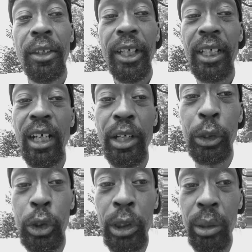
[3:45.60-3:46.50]
that
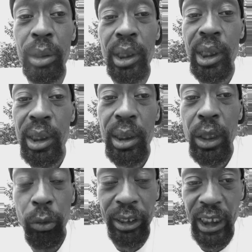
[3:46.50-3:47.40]
article
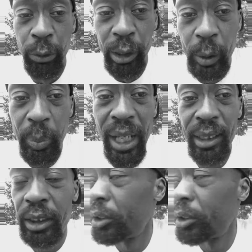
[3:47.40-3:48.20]
was the response